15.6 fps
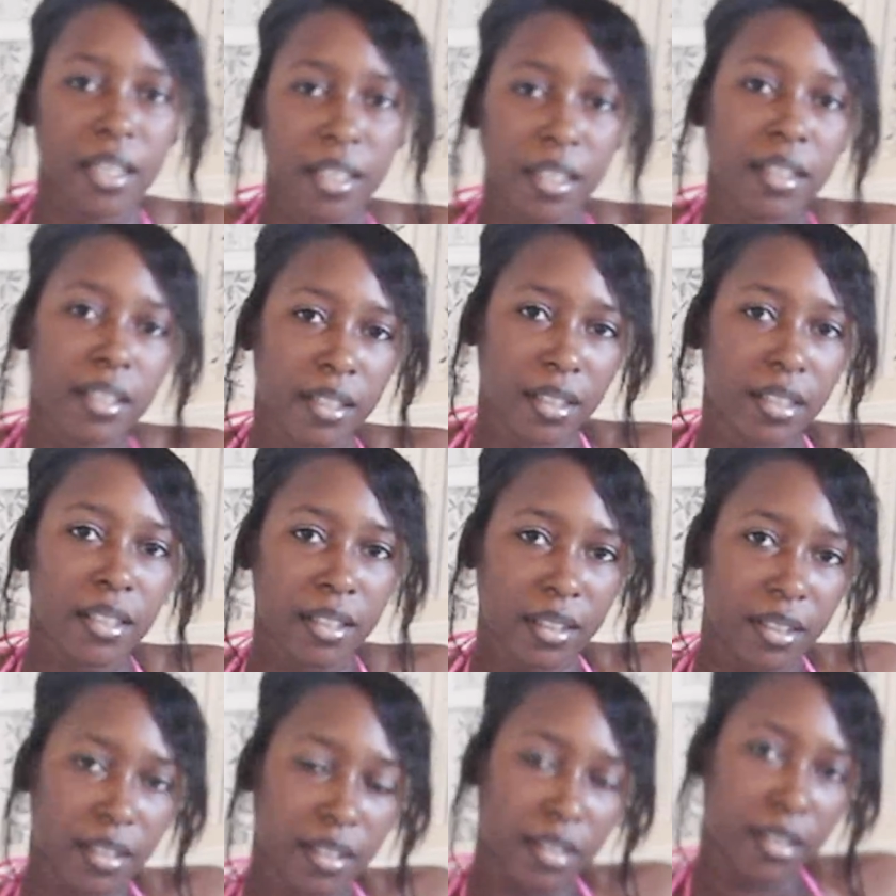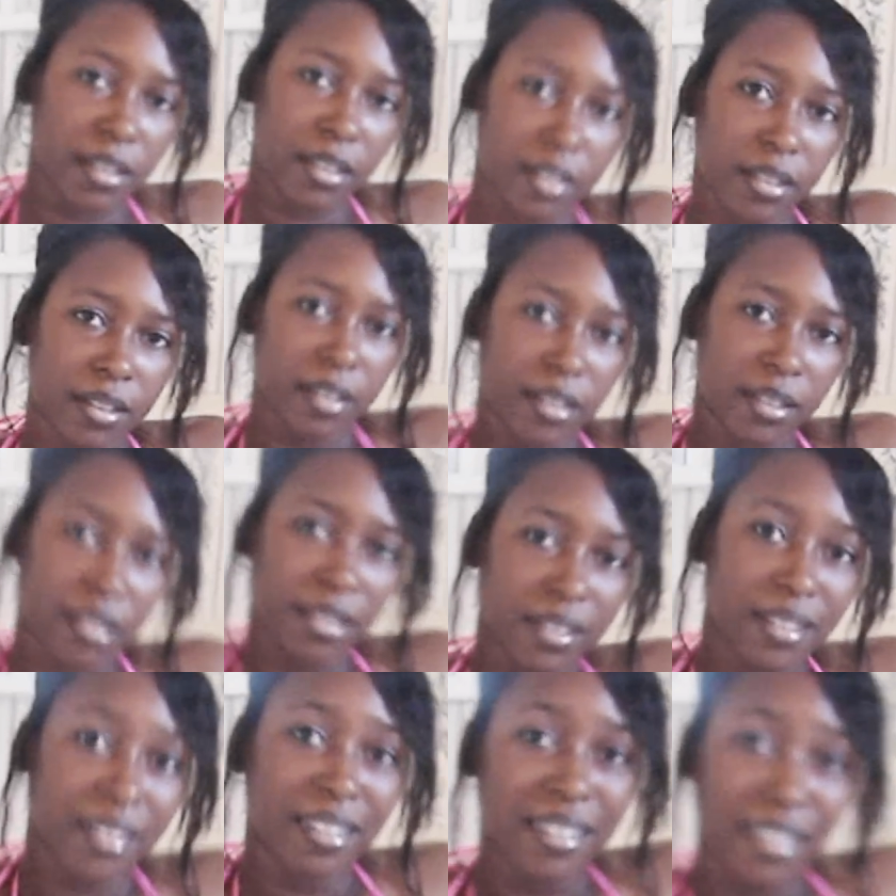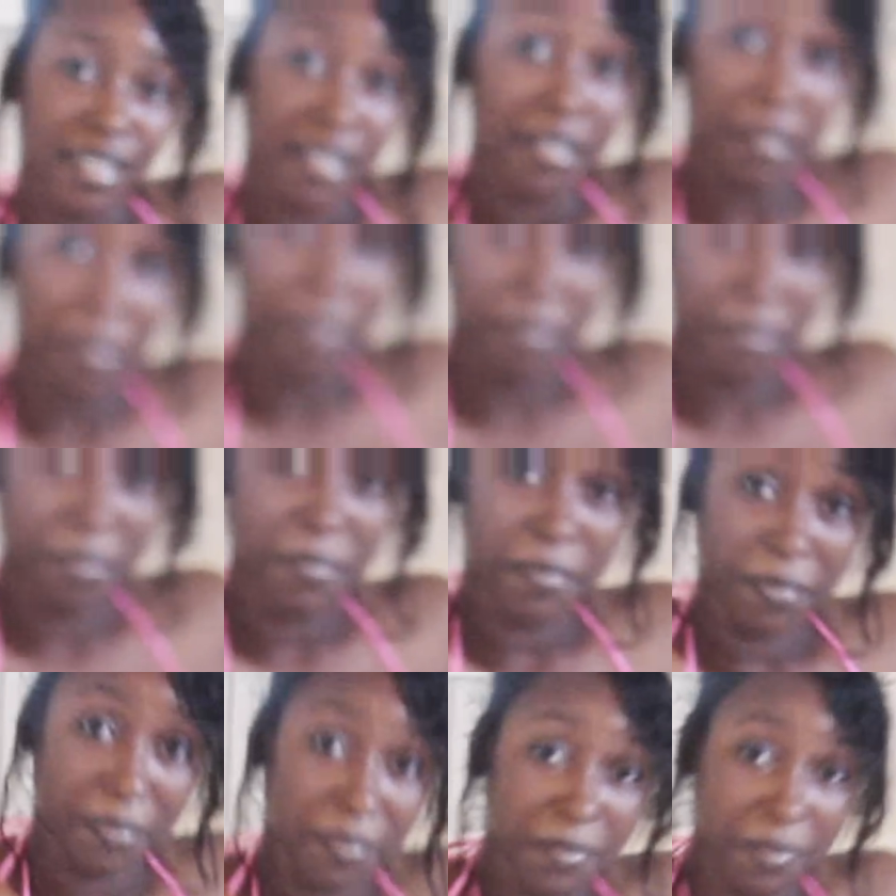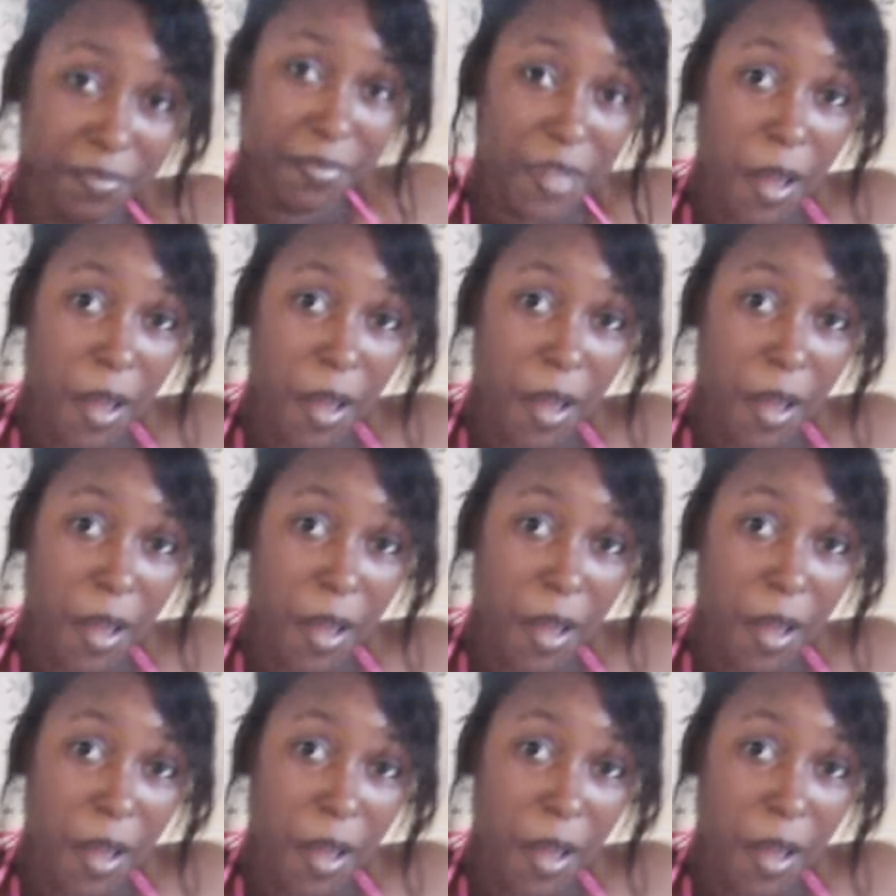You look. You, you, look. I want you to relax. Relax in the bubbles.